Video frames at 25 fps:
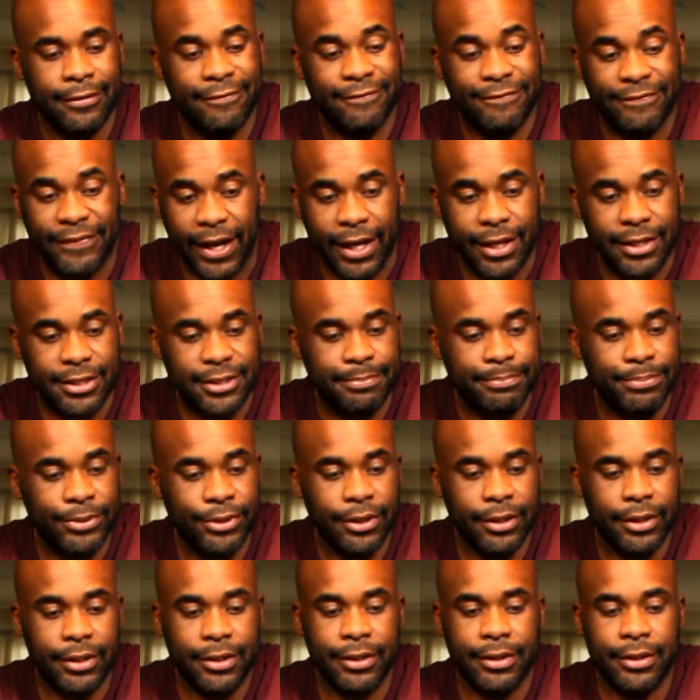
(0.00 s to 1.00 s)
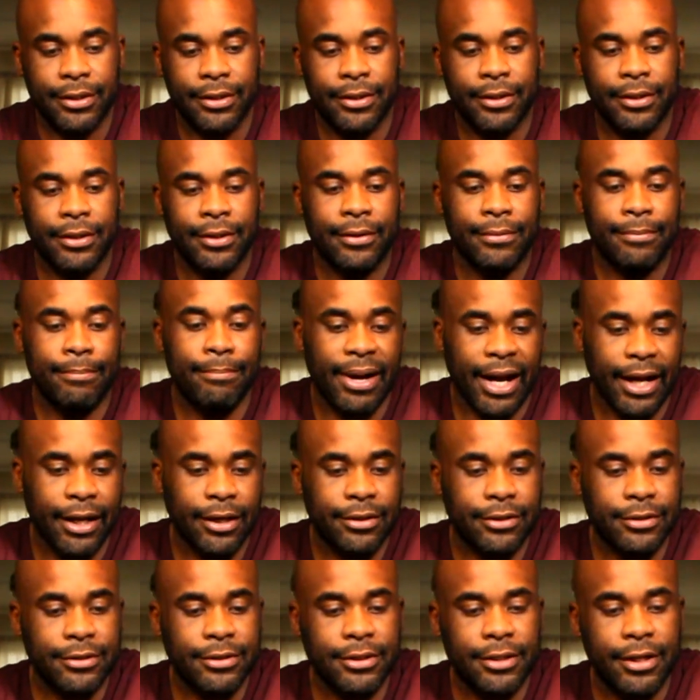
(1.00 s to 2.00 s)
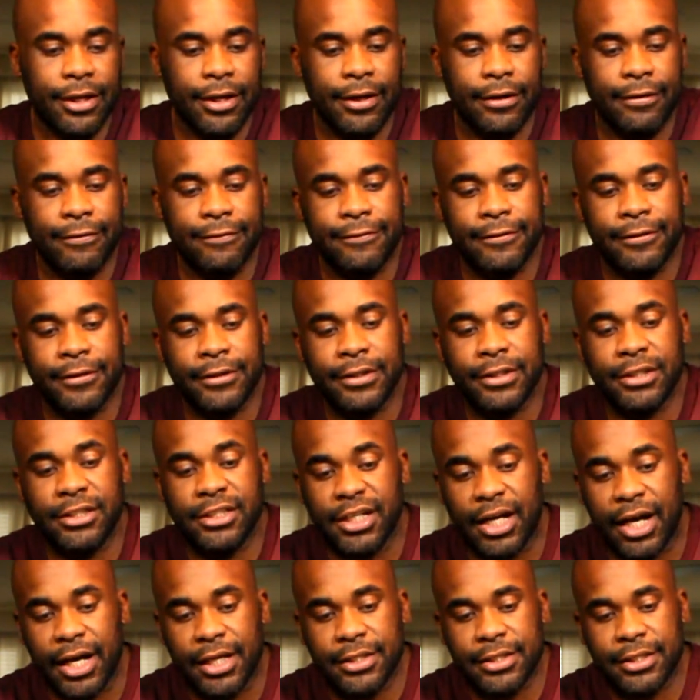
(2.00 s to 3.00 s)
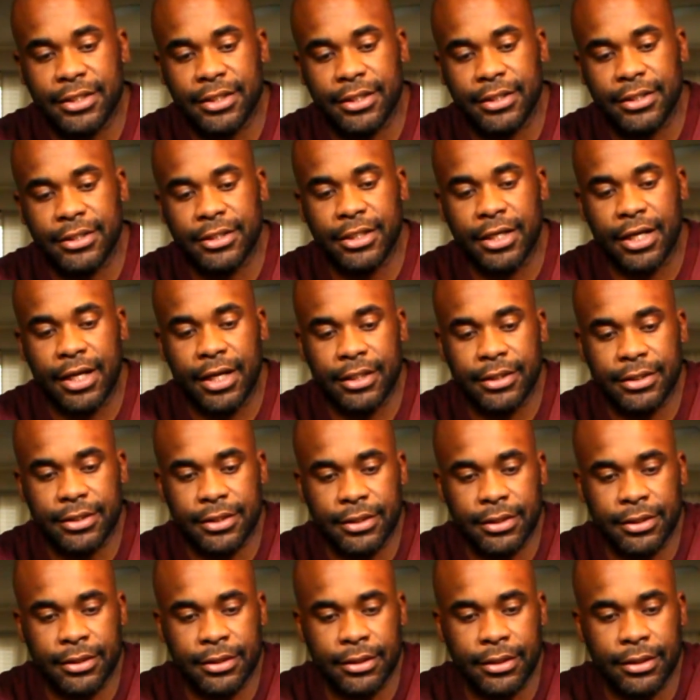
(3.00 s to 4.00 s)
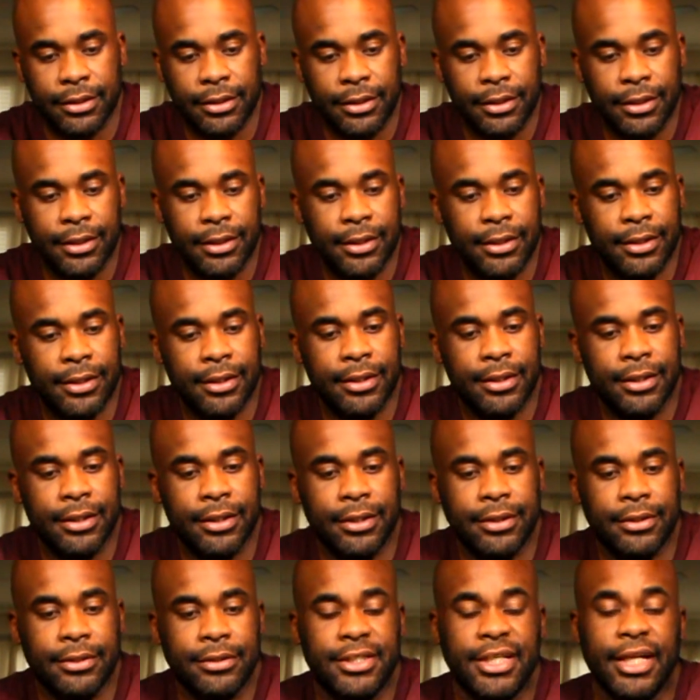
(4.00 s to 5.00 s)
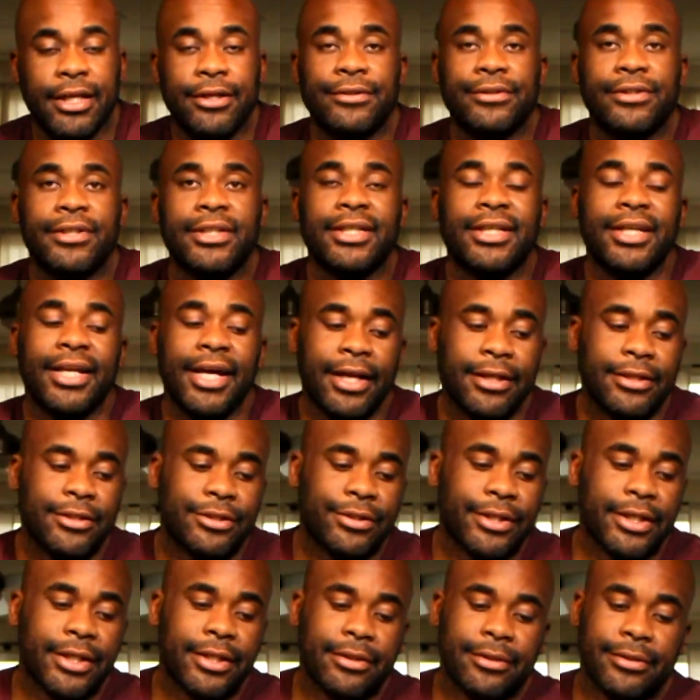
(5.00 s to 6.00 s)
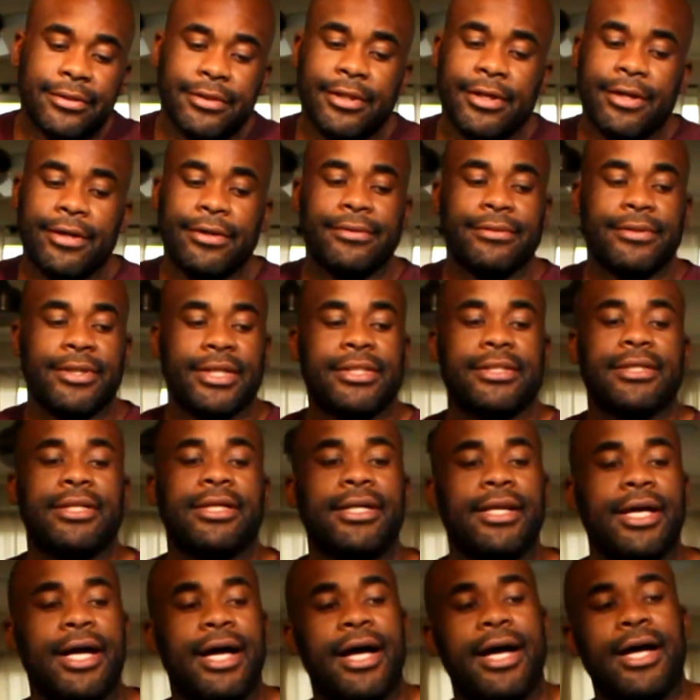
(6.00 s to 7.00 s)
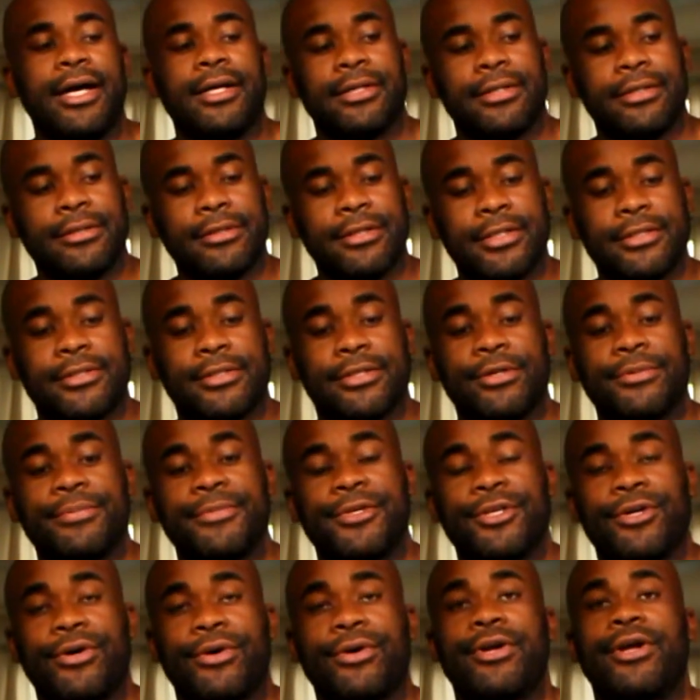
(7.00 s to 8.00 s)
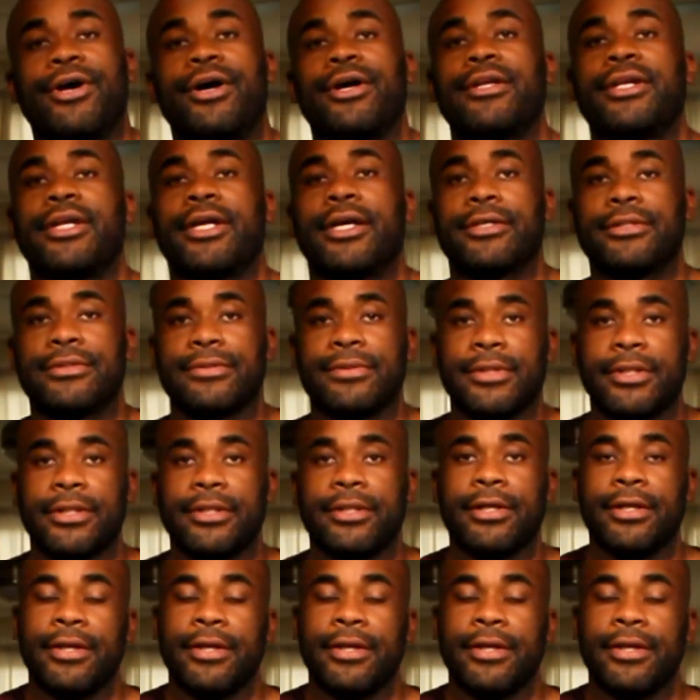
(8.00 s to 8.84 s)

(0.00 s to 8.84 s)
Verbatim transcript: Facebook, Microsoft, Johnson and Johnson, General Electric. So there's a lot that's gonna be going on next week.